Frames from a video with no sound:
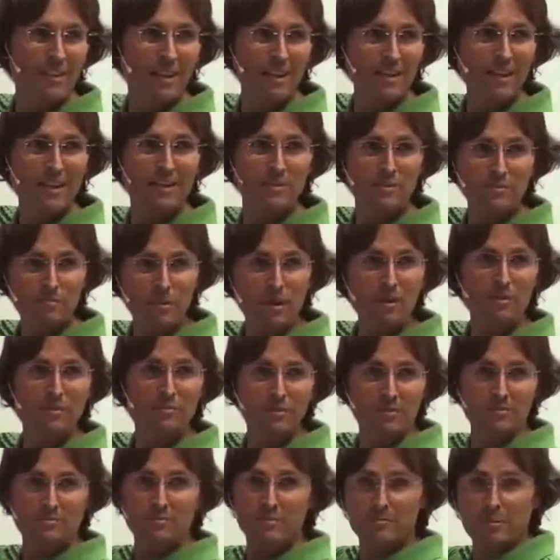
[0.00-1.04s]
now, that is
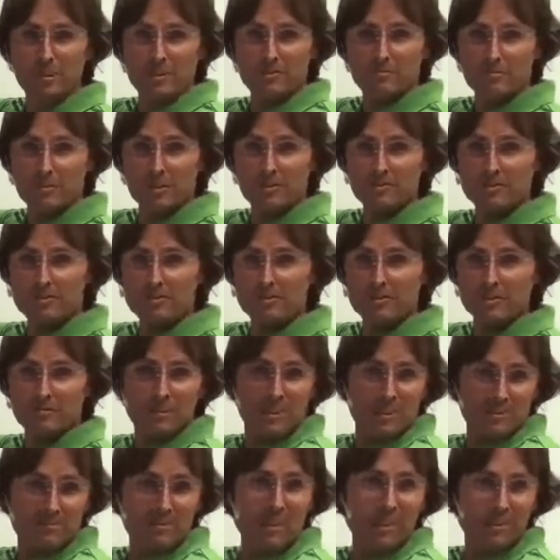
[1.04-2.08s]
possible for both parents to
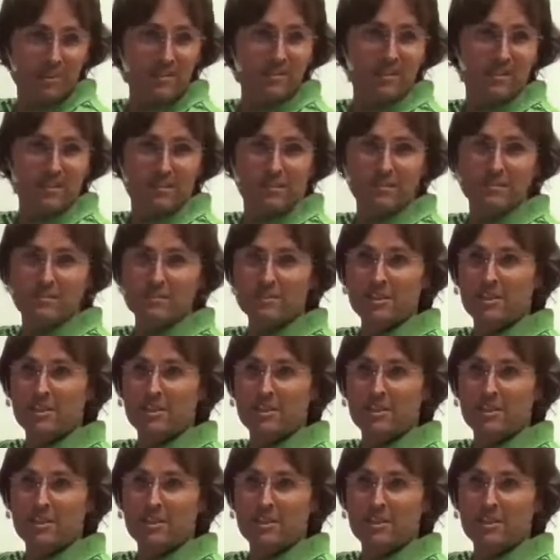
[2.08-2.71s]
believe that, isn't it?